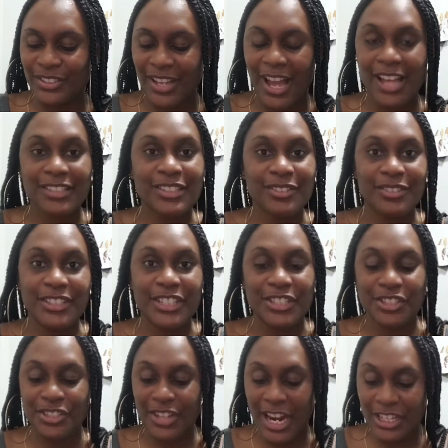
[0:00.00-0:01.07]
so I had to go in the
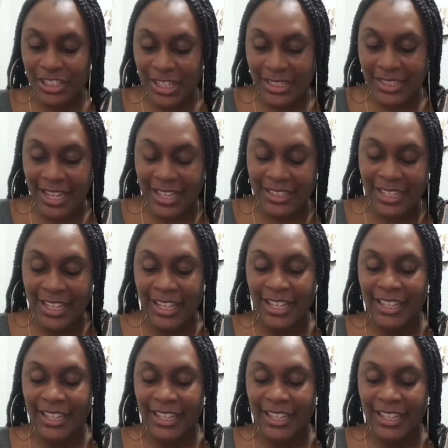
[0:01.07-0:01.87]
trash and get